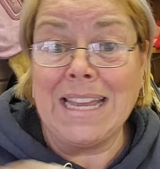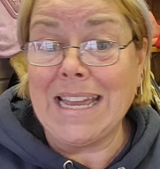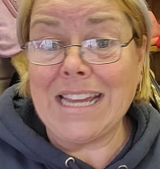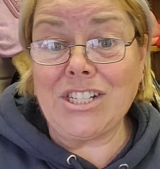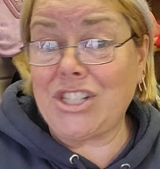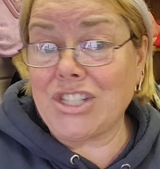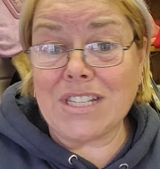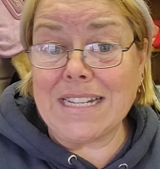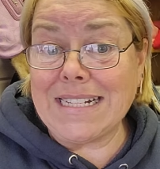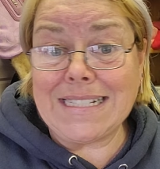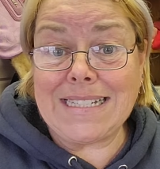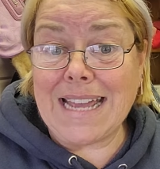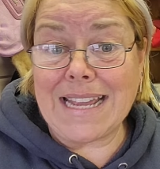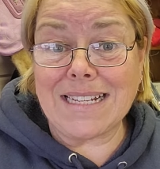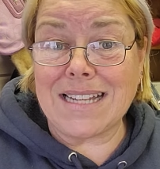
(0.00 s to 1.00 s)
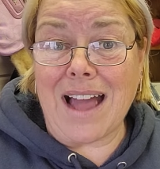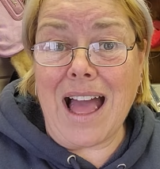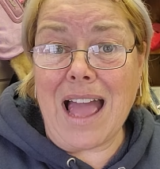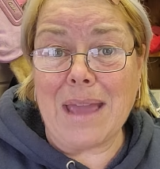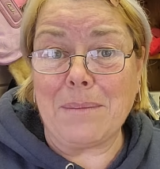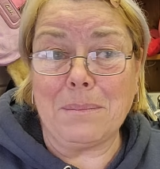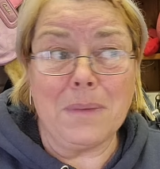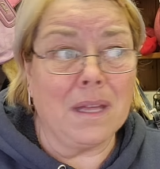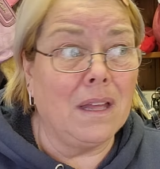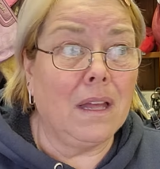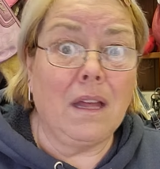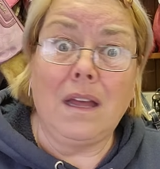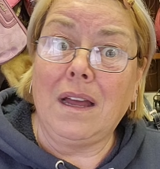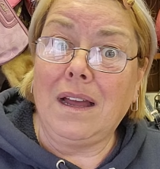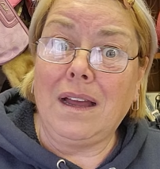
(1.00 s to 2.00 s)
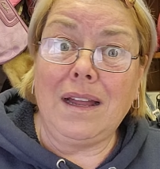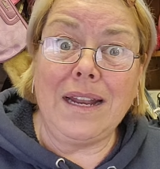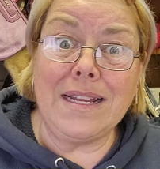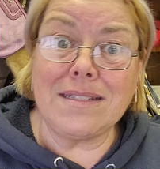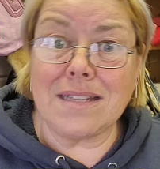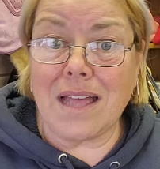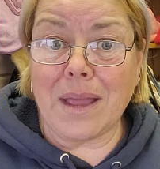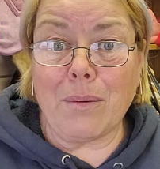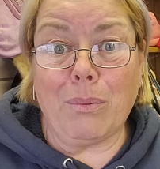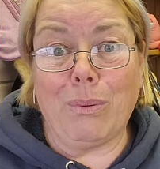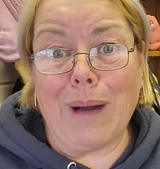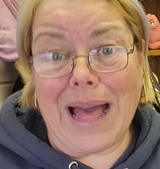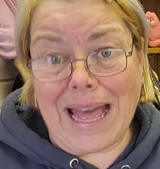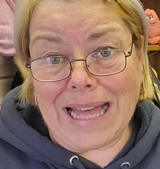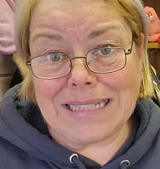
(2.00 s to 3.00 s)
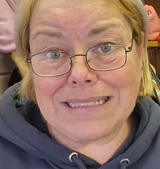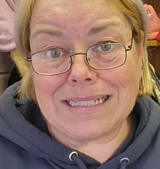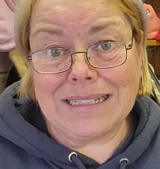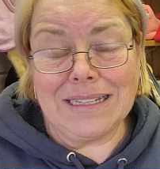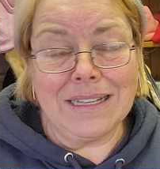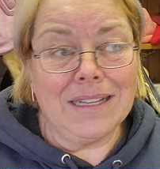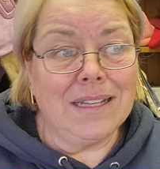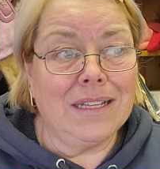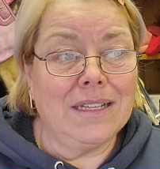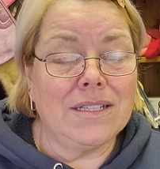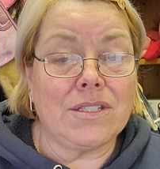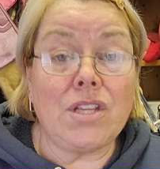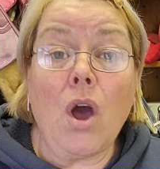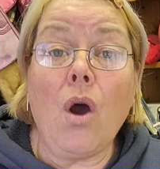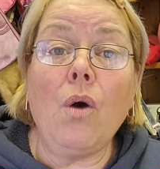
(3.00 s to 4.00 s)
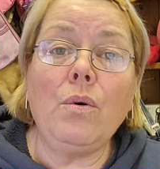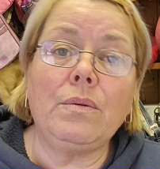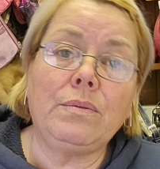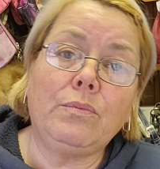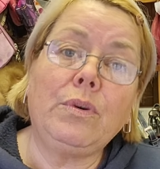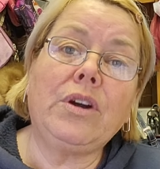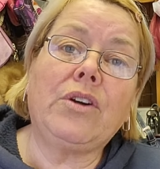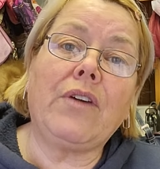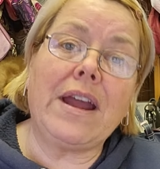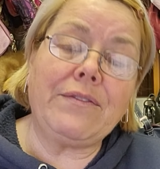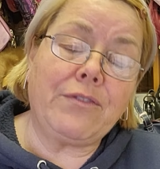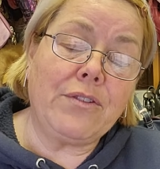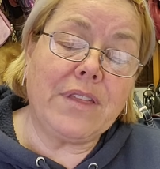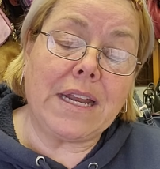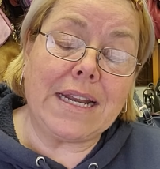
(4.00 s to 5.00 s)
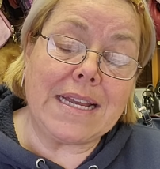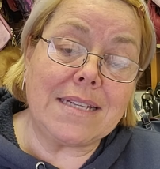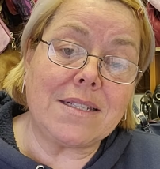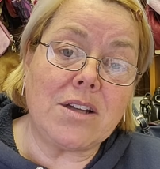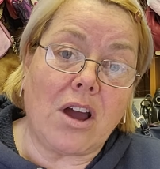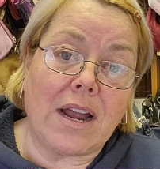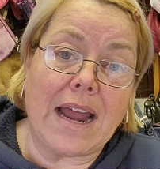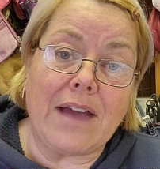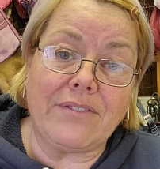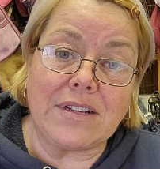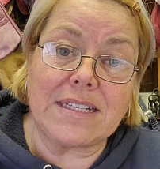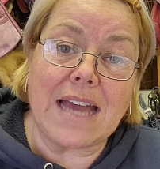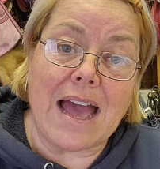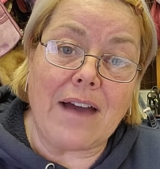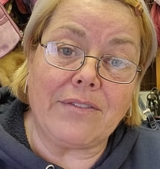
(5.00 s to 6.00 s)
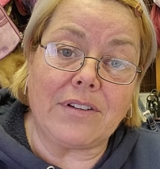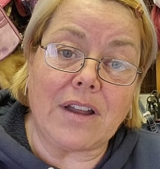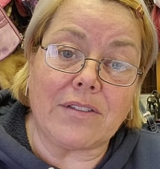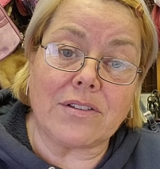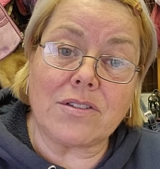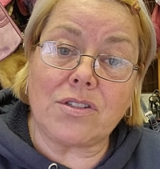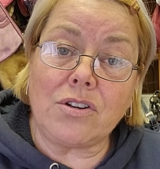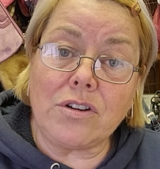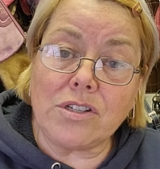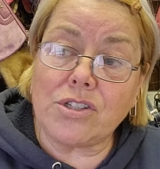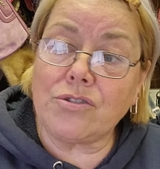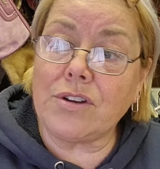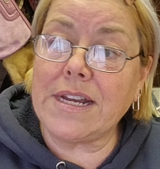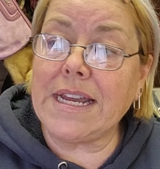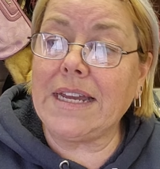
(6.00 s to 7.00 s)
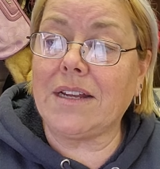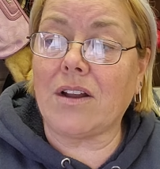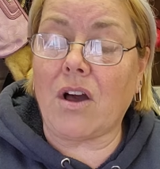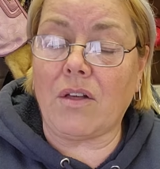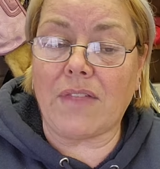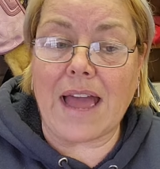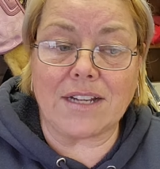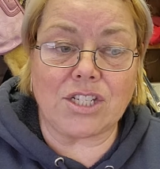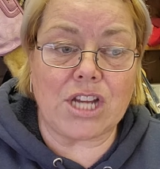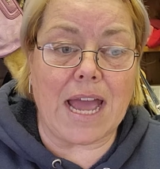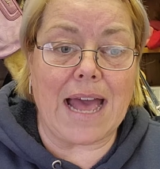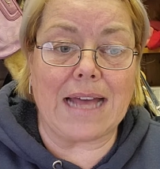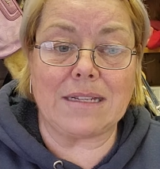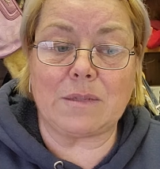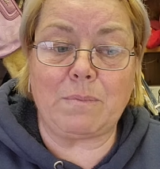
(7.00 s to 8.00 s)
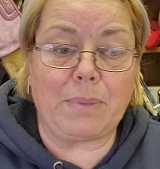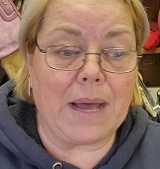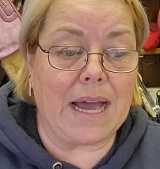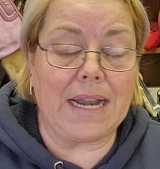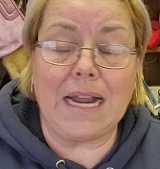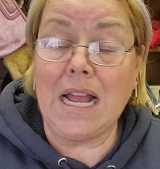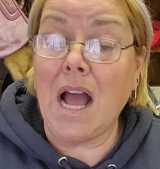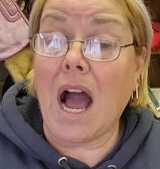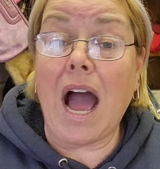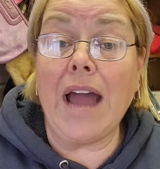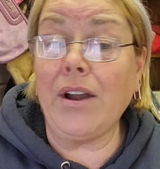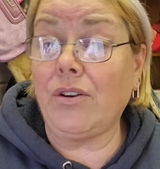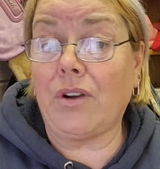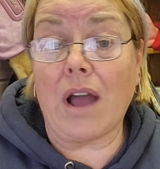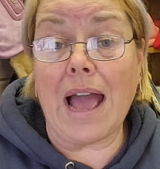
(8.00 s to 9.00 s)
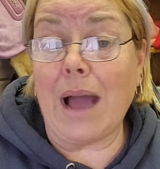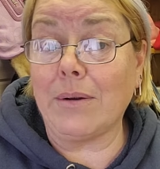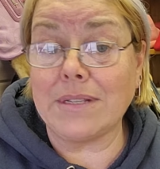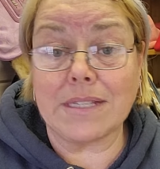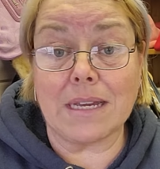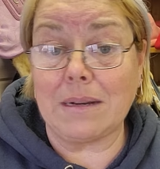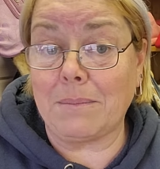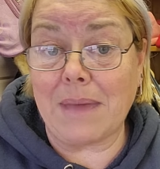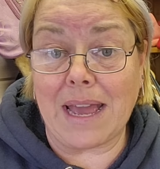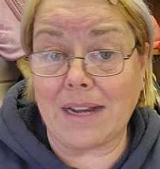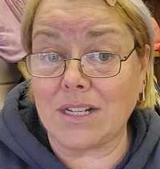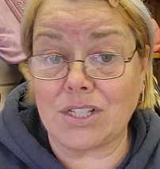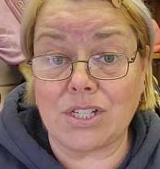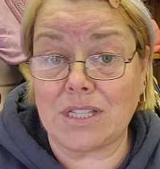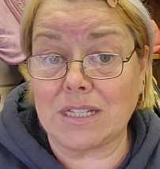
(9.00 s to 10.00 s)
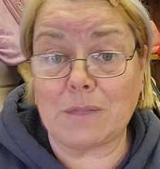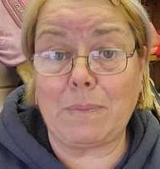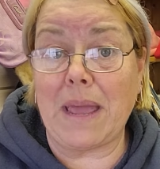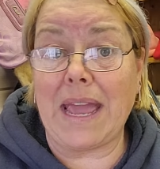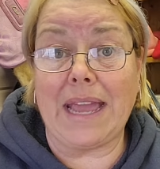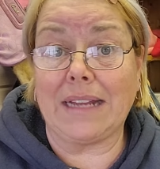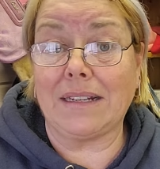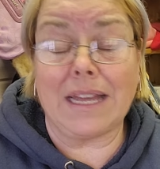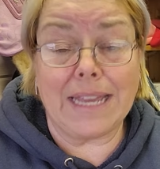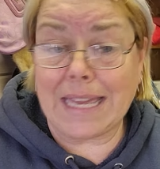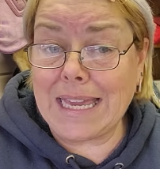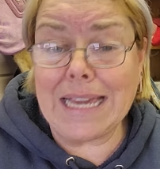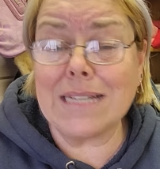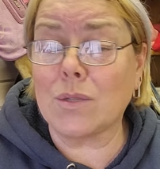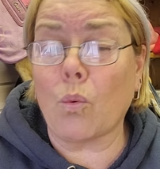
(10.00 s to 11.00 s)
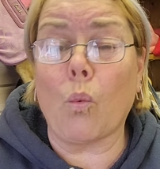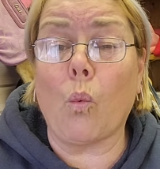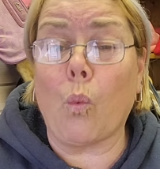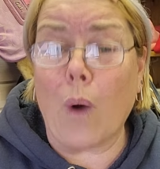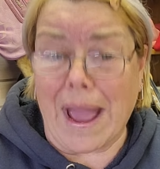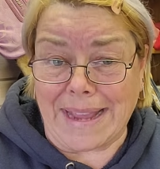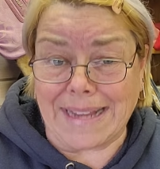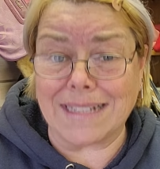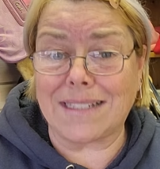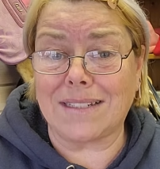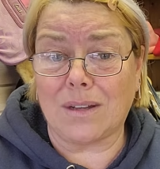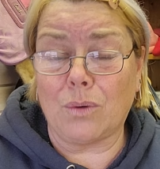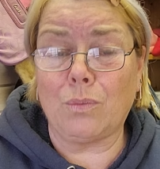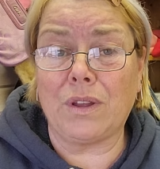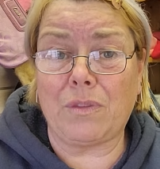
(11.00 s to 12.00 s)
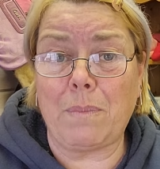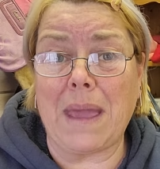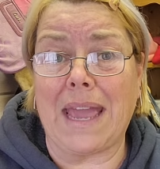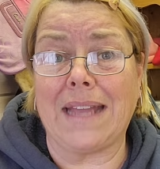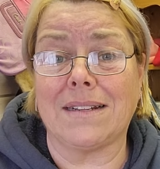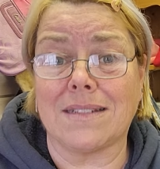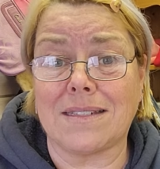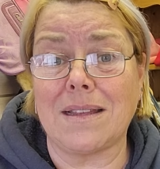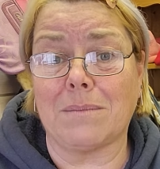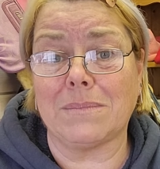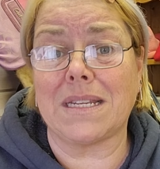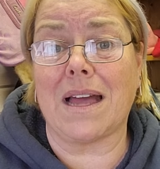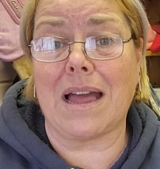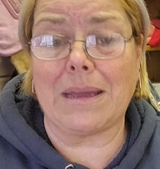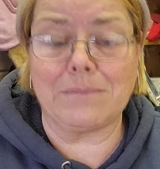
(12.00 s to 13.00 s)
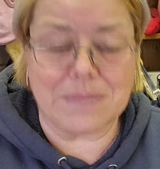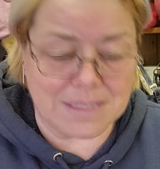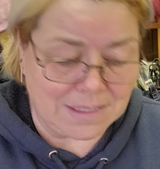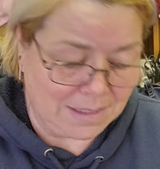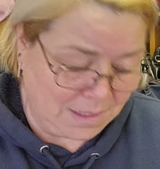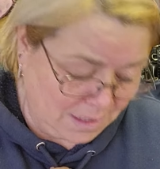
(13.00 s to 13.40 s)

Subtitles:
it's just going to take time. And he's like, what? So we're grateful that he's not having to have another surgery and all that jazz, but I don't know how he's going to manage this pain. Like, he is white with pain sometimes.